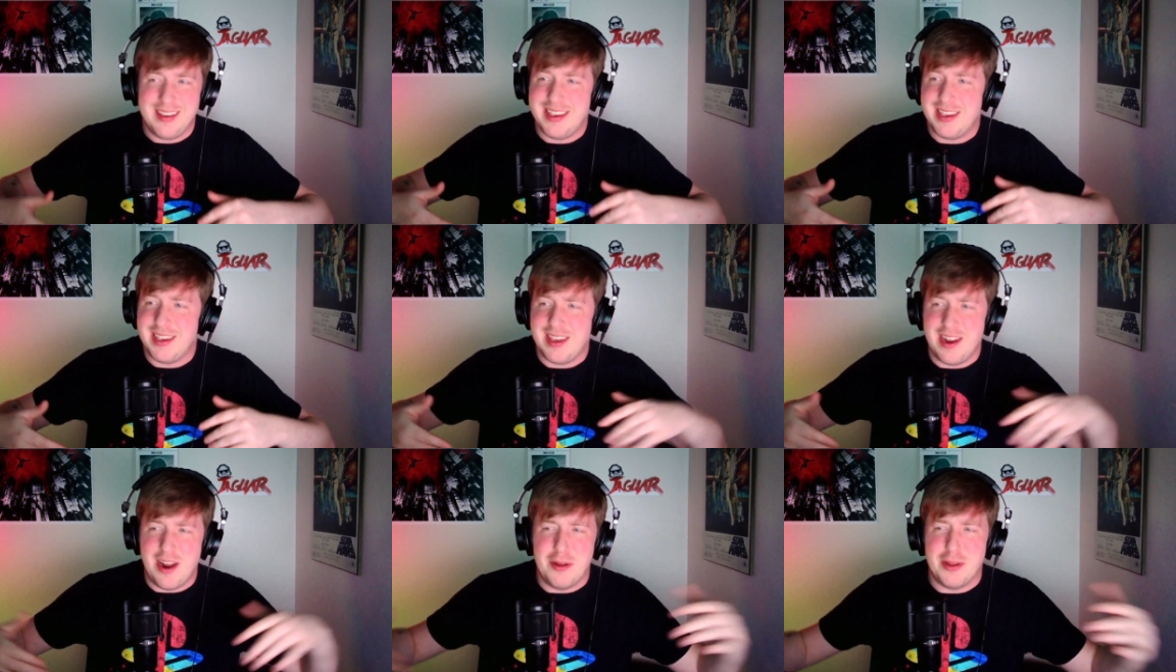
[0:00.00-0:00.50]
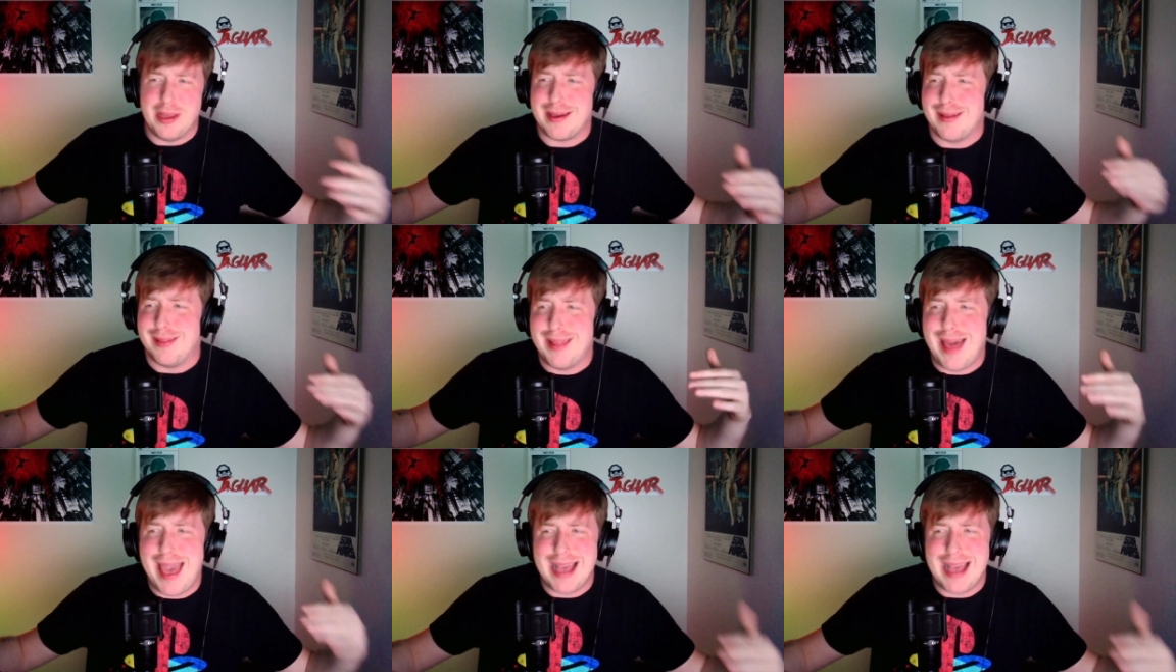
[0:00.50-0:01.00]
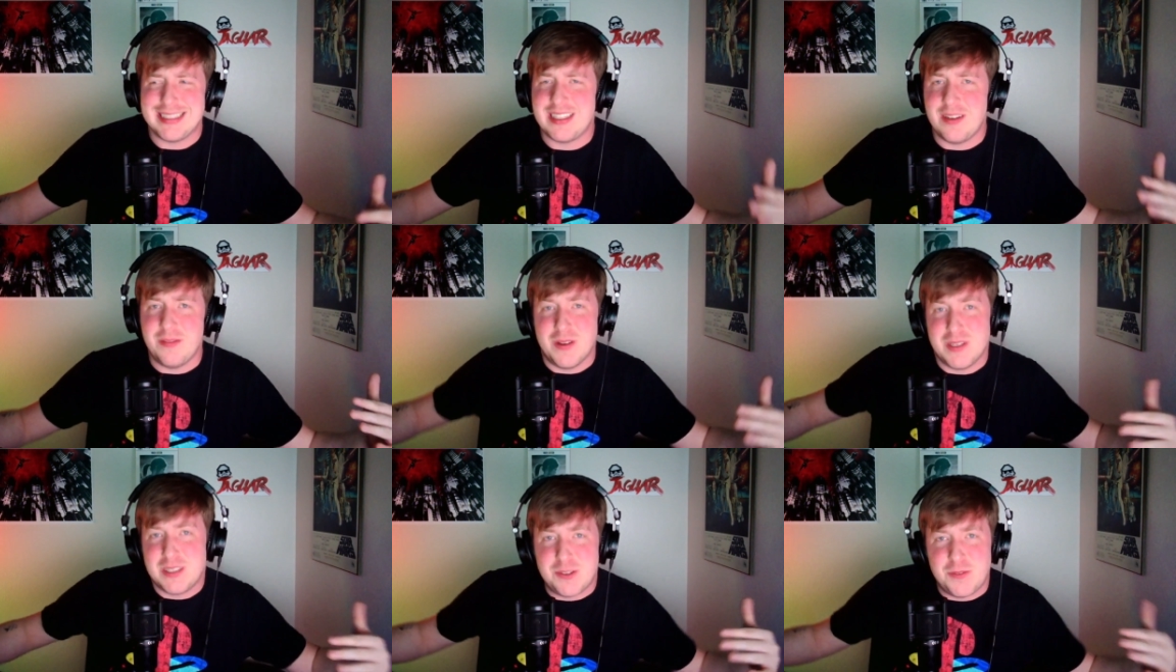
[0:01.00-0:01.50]
you know, like a Last of
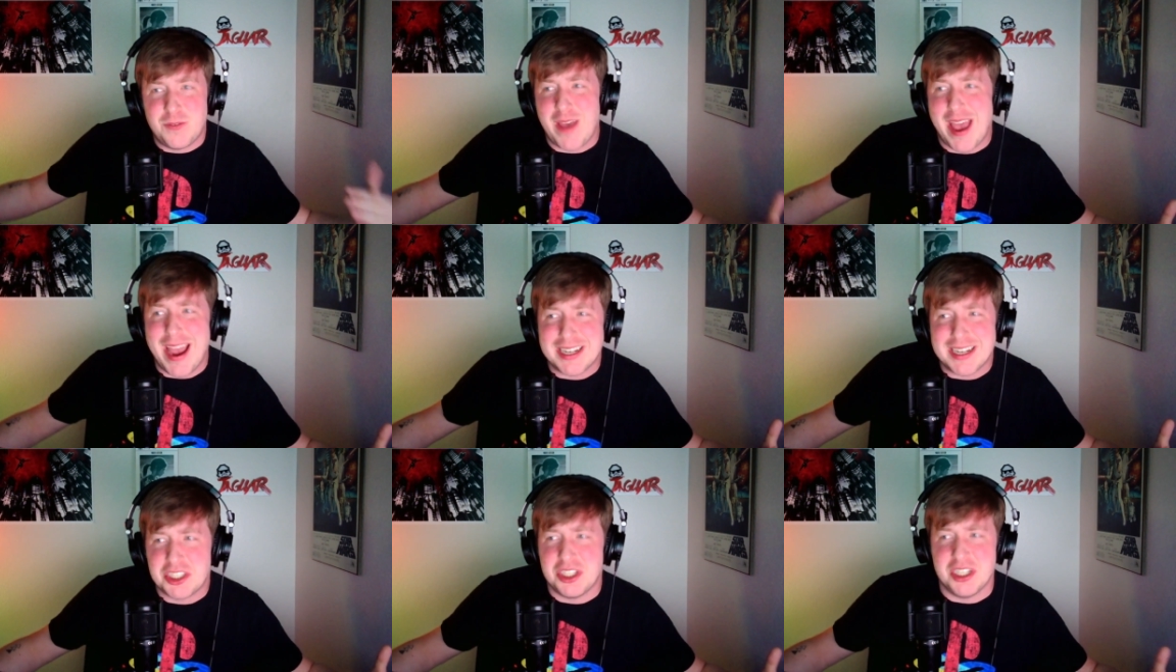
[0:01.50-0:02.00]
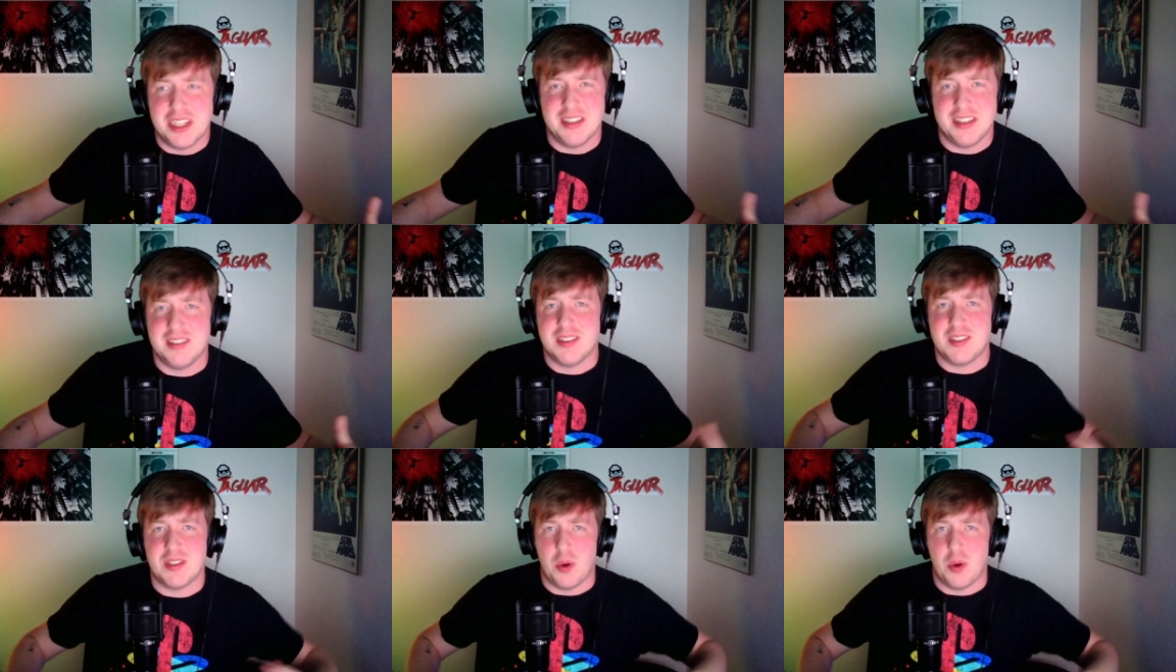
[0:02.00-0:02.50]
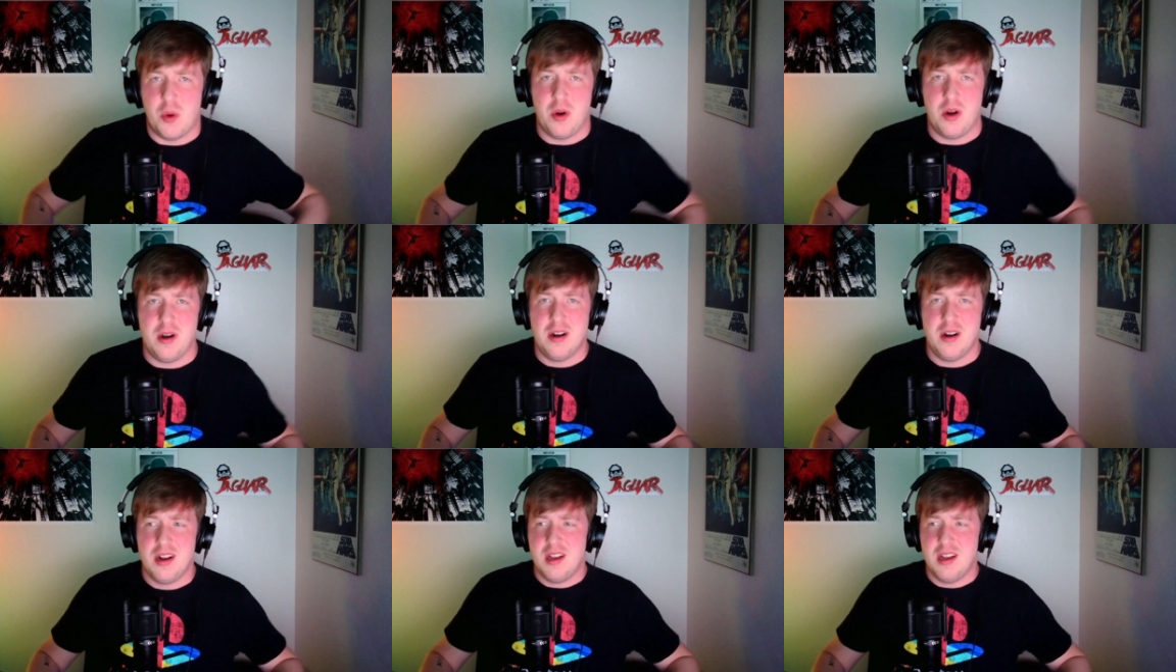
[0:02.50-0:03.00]
Us factions or
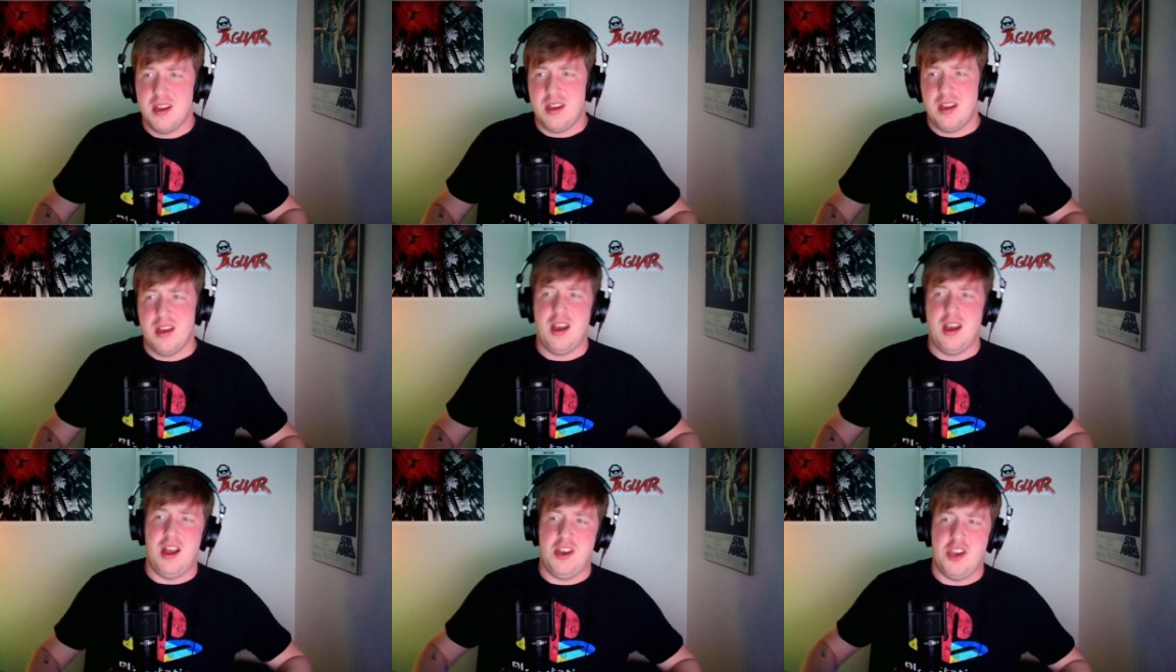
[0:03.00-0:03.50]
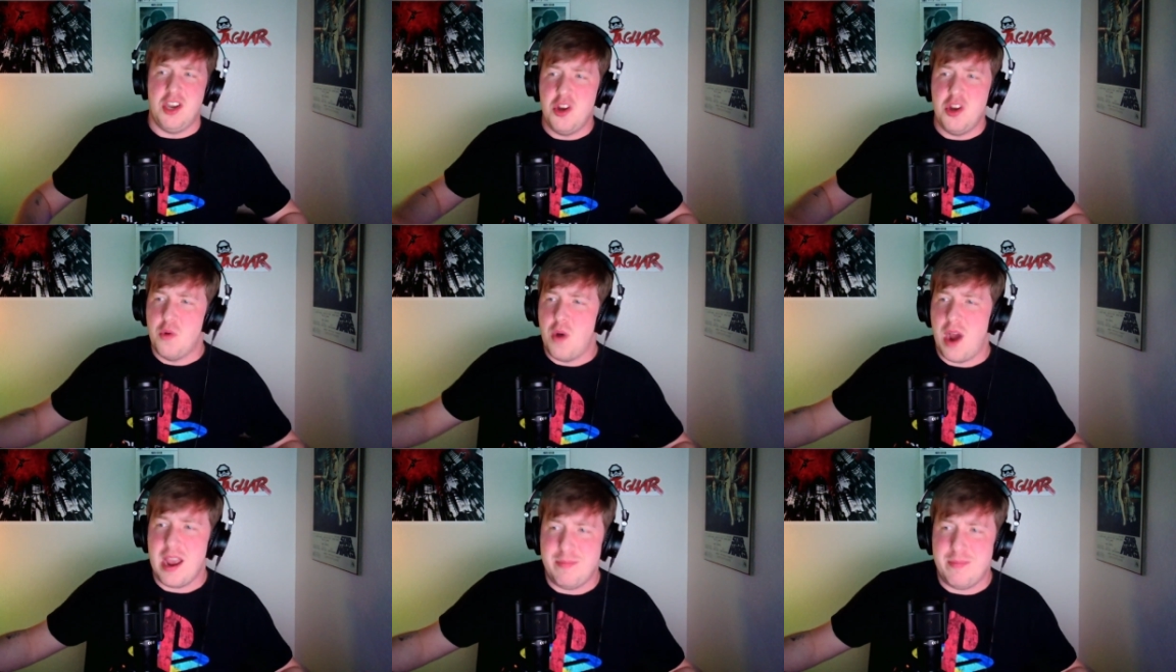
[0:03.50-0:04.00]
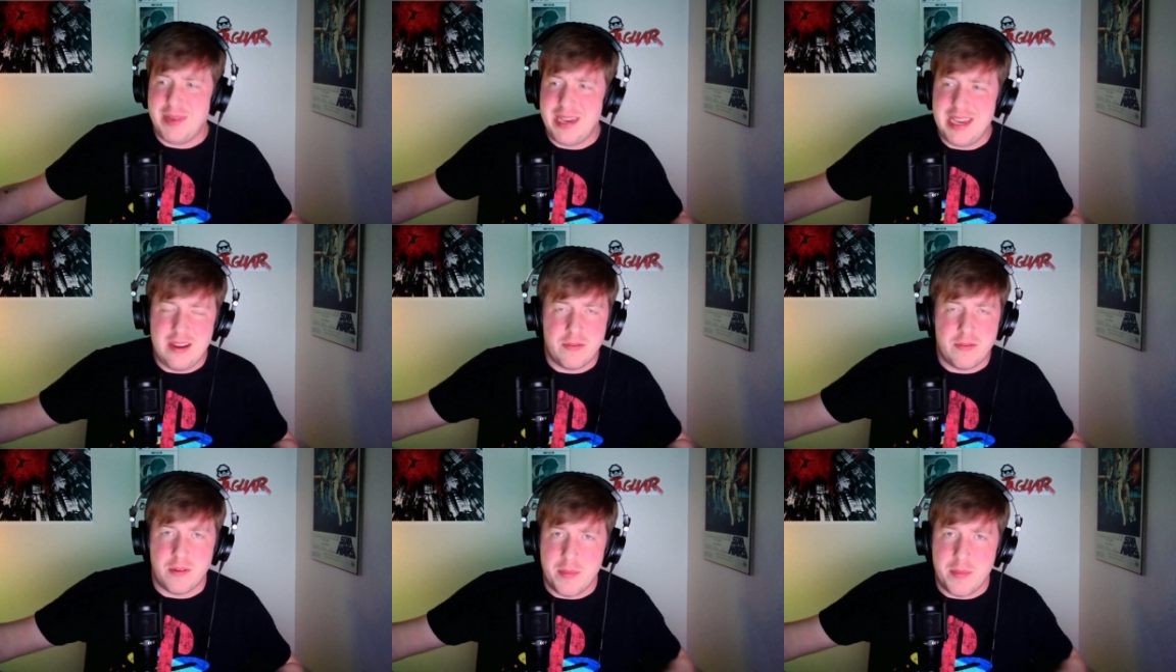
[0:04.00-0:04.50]
a new IP
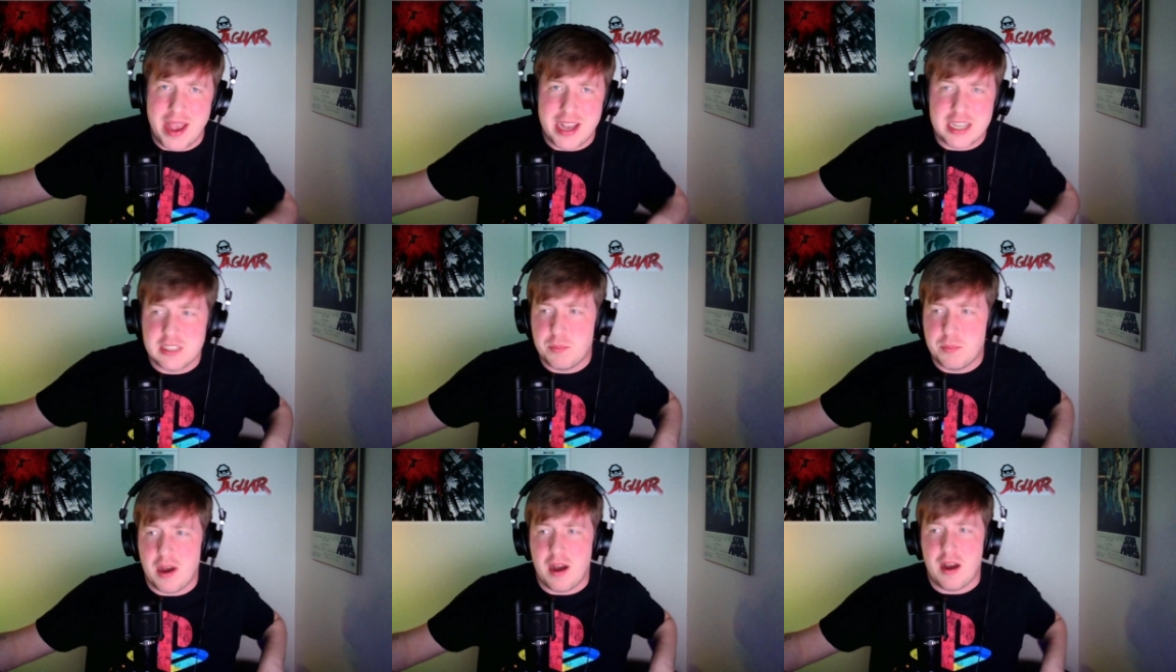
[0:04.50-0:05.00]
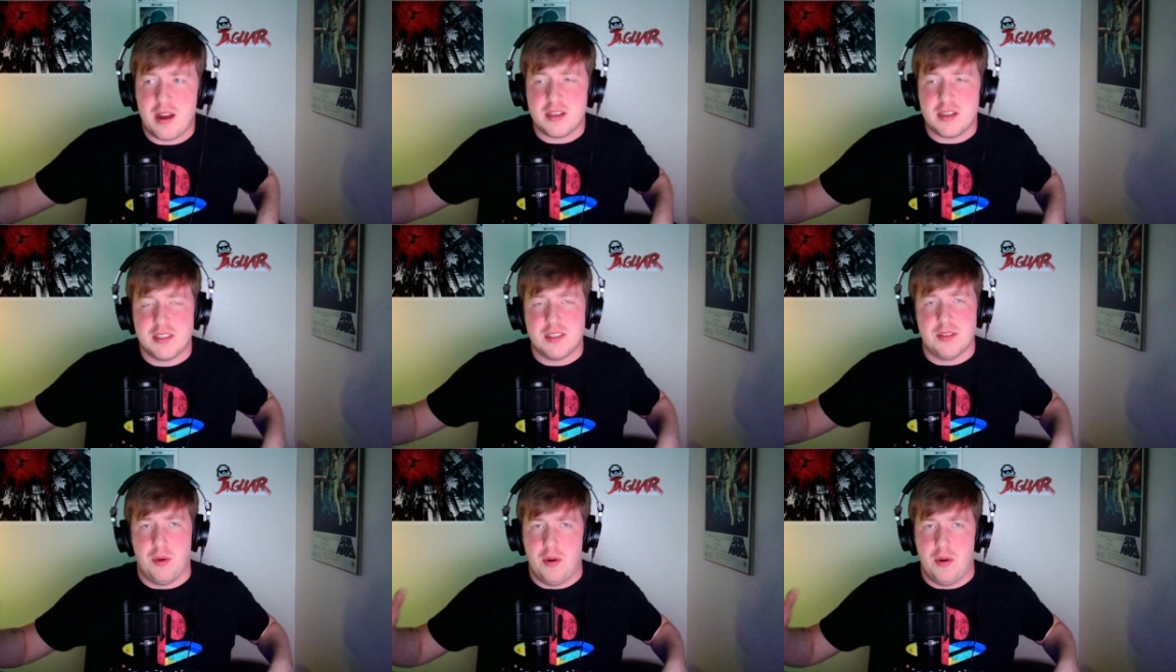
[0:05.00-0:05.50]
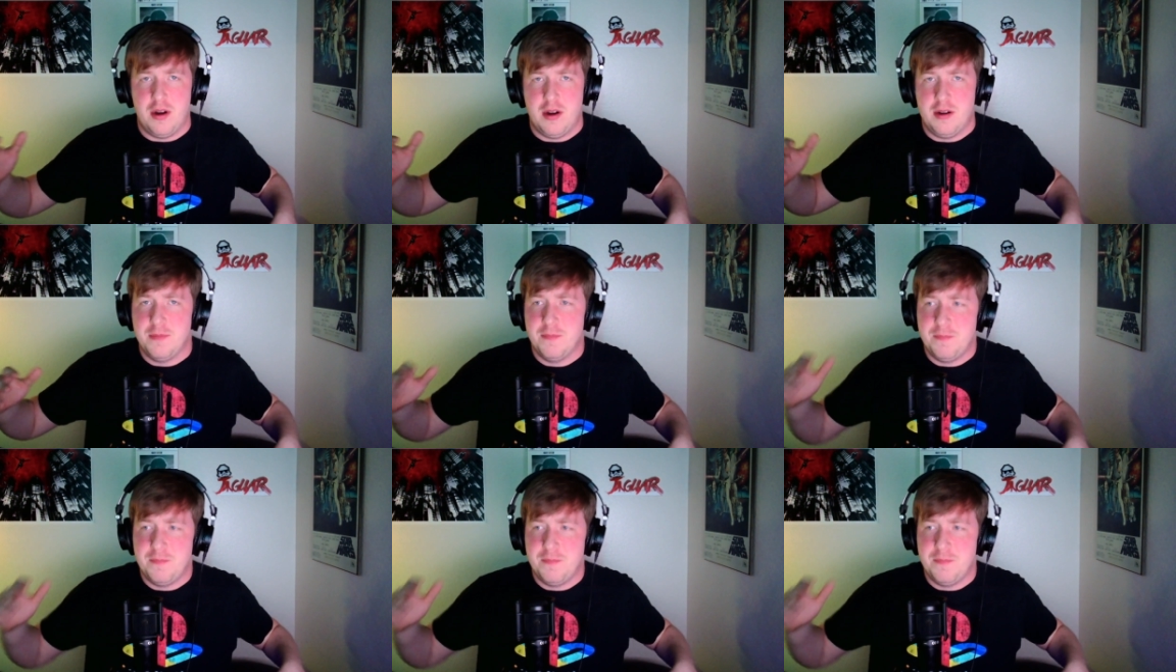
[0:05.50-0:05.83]
from Xbox or